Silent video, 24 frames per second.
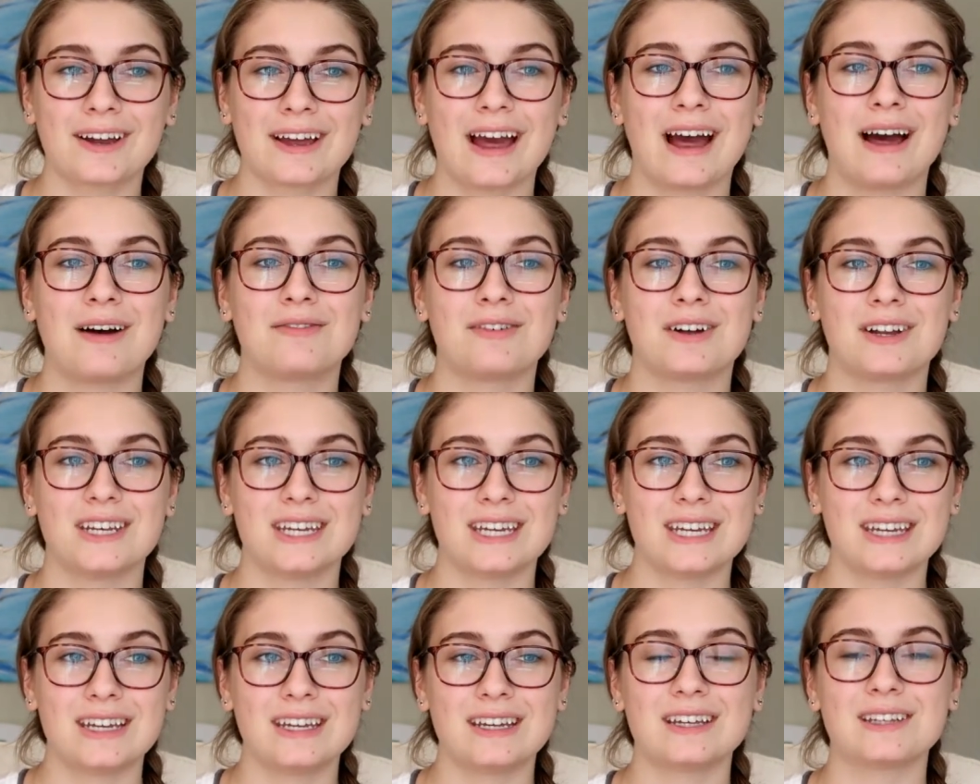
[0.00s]
Kat Von
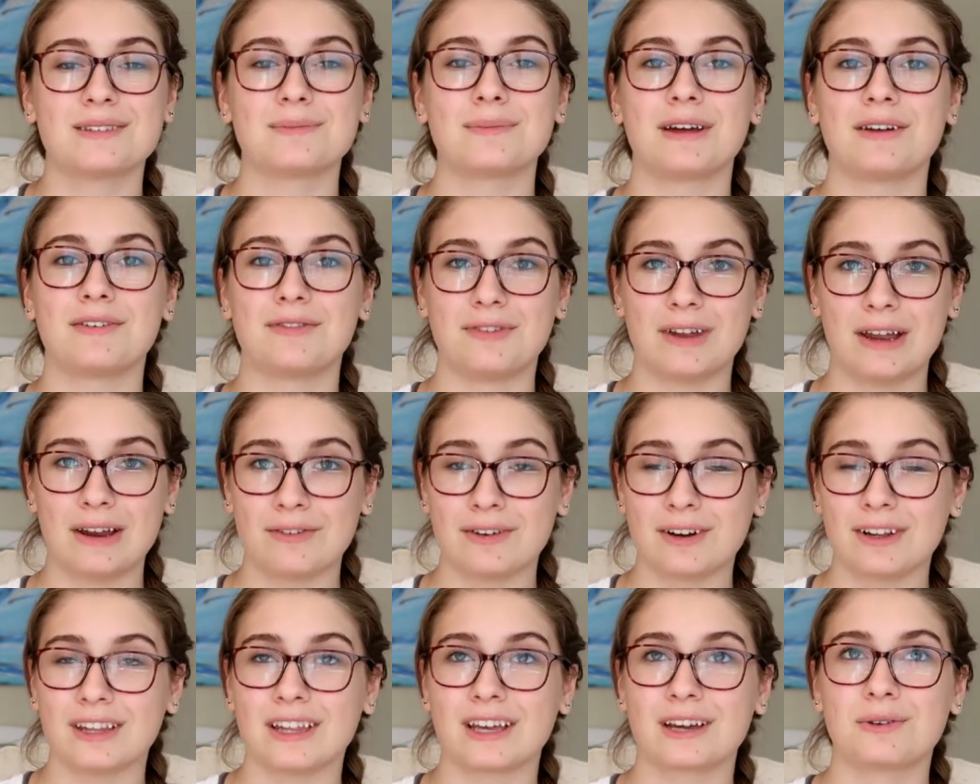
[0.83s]
D is my
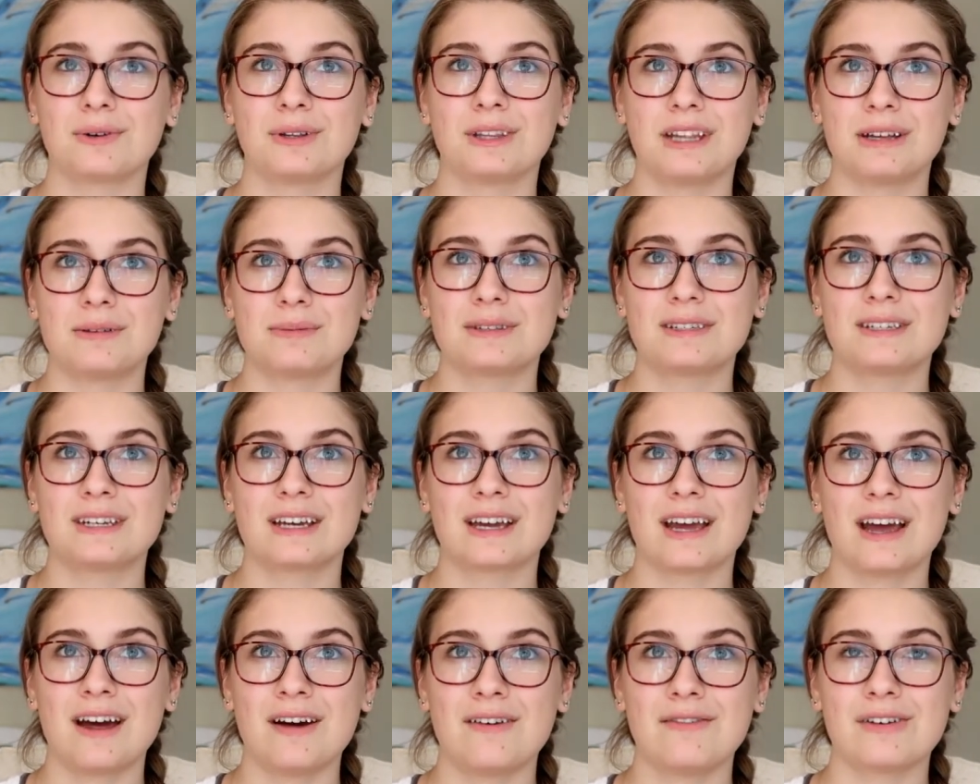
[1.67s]
favorite liquid
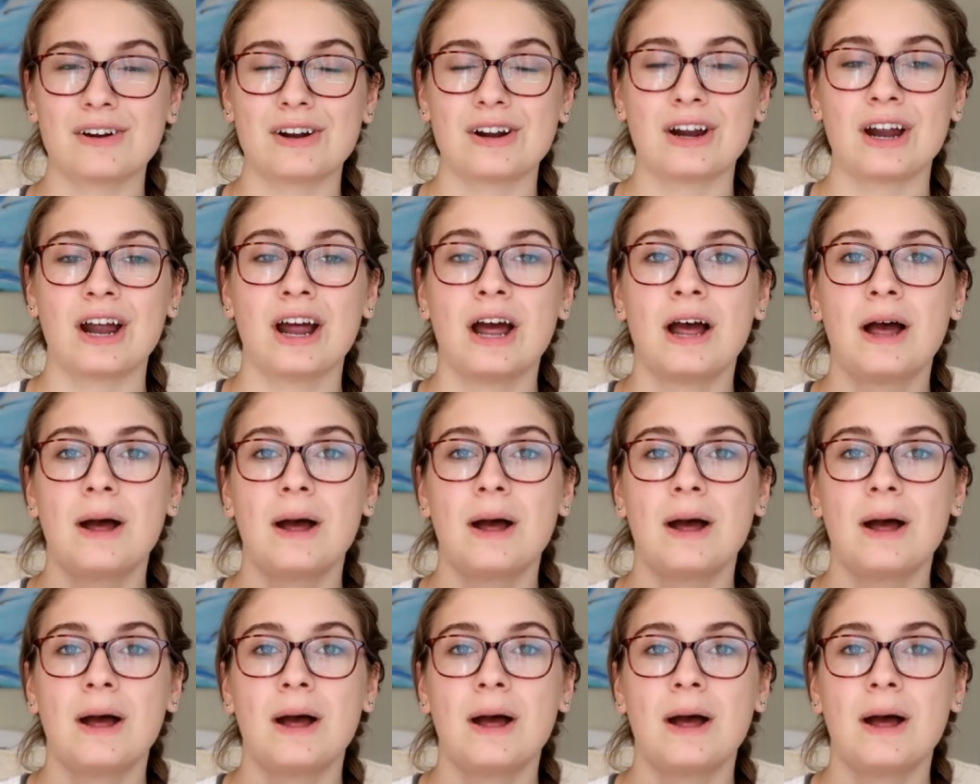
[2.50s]
lipstick ever,